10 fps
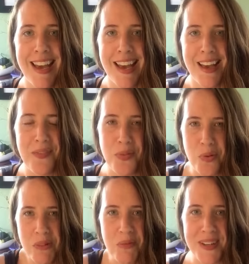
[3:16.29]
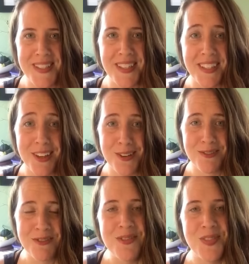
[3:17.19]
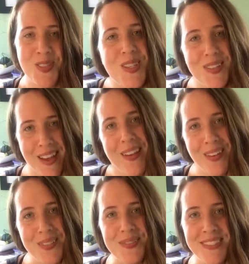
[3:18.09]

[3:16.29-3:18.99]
Uh, if a woman wants you to know she'll tell you.